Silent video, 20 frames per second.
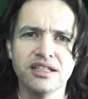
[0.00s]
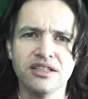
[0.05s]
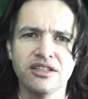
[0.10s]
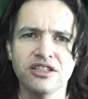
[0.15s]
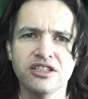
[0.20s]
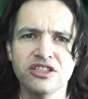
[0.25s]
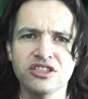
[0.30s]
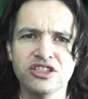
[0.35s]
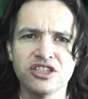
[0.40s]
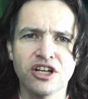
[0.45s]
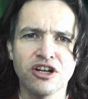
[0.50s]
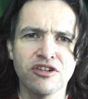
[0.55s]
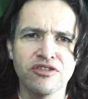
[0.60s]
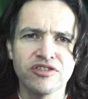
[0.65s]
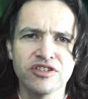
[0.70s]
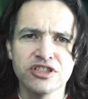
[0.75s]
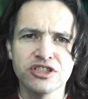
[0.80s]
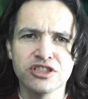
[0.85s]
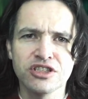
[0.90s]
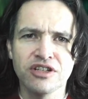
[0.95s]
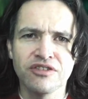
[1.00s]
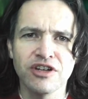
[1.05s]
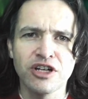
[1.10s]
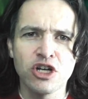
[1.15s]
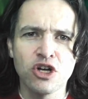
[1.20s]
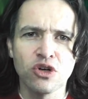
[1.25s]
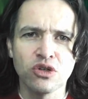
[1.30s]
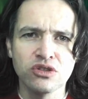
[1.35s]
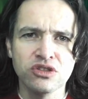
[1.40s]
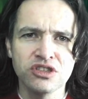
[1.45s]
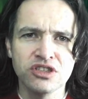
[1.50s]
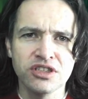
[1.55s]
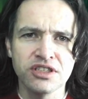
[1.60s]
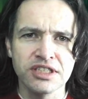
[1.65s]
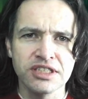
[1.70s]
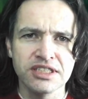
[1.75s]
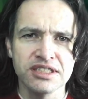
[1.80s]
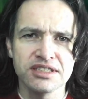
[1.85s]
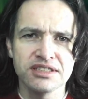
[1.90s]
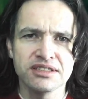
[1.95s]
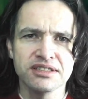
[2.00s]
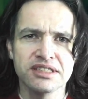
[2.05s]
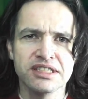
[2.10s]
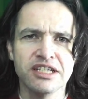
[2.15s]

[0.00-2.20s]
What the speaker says: the surface of a consonant,